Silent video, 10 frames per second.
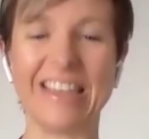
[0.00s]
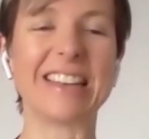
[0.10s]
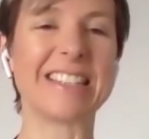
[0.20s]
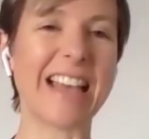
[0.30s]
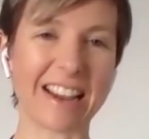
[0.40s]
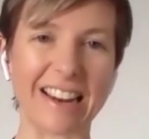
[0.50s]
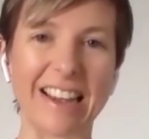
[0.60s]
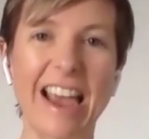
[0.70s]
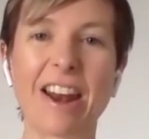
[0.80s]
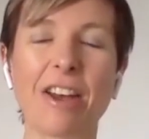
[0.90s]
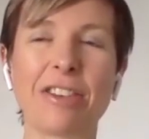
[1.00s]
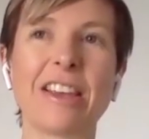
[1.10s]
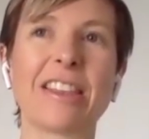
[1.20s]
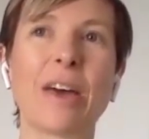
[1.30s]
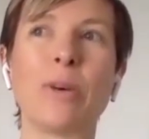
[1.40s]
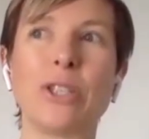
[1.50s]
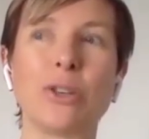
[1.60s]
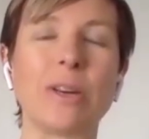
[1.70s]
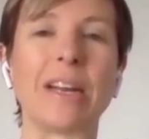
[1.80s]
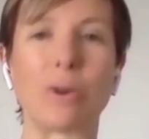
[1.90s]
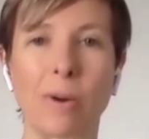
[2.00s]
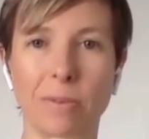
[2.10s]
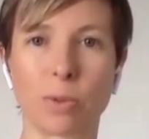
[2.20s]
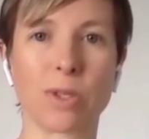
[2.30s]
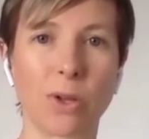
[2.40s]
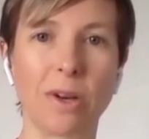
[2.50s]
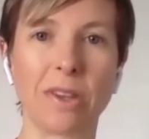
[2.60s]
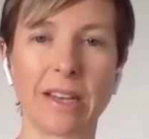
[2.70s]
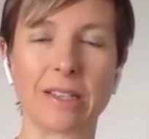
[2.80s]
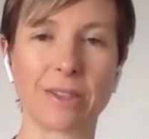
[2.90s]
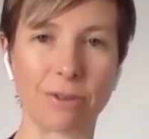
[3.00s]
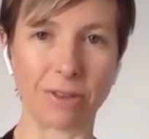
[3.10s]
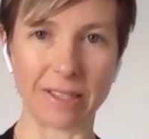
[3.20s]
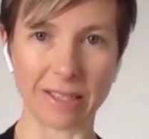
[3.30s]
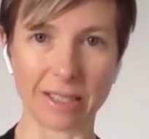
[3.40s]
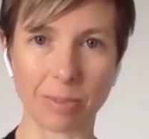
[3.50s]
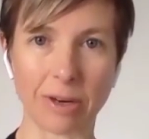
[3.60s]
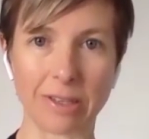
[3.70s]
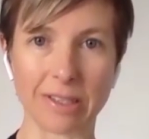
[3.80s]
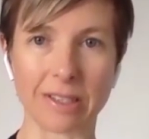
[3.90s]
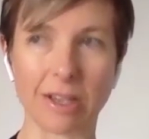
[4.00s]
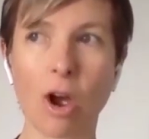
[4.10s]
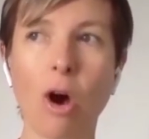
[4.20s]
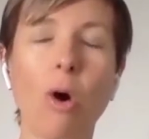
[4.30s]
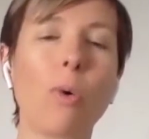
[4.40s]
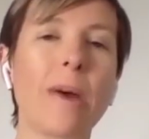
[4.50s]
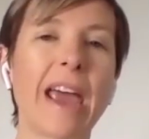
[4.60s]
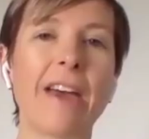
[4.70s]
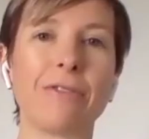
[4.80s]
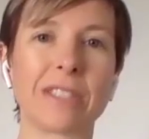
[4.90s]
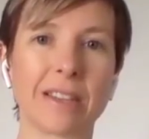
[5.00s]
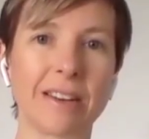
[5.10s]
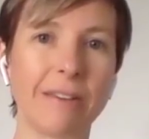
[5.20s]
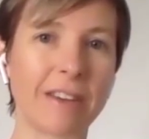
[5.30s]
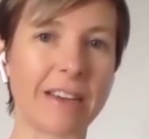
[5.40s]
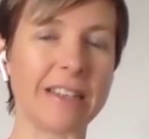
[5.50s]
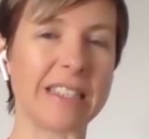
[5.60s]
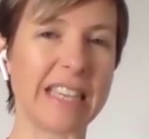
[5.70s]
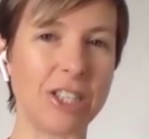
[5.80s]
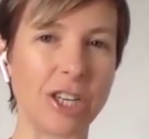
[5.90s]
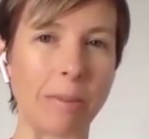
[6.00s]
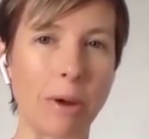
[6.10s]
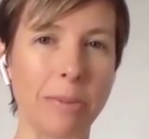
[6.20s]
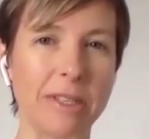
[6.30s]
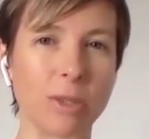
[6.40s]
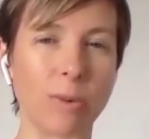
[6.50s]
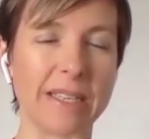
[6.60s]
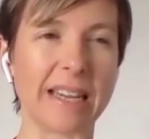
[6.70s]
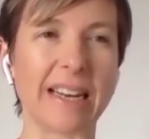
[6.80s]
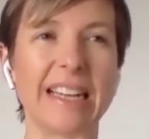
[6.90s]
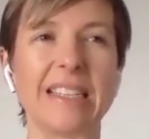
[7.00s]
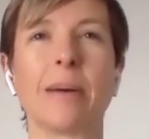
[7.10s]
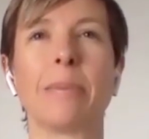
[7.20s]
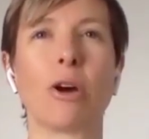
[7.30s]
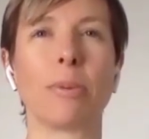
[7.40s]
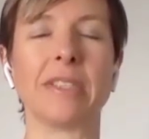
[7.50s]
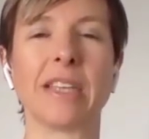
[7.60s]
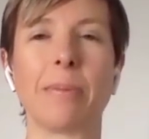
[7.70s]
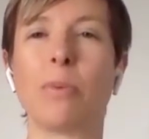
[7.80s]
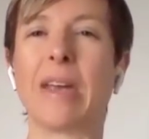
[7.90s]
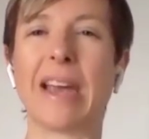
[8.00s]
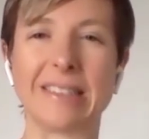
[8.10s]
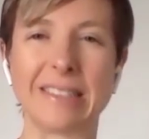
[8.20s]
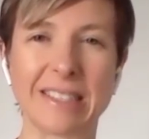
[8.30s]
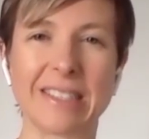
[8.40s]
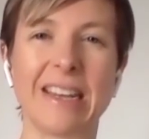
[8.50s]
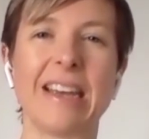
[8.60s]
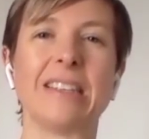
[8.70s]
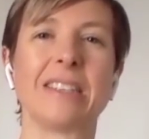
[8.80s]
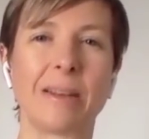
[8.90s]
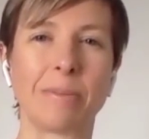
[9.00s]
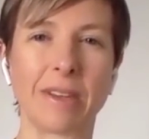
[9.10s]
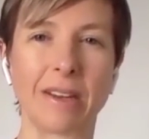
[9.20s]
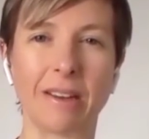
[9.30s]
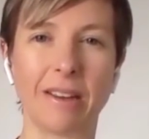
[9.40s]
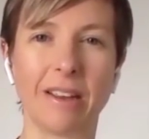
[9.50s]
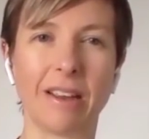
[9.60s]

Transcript: Yeah, exactly. And I think that we do get equipped with certain things through these experiences, or we have significant teaching moments where suddenly something opens up and we understand something.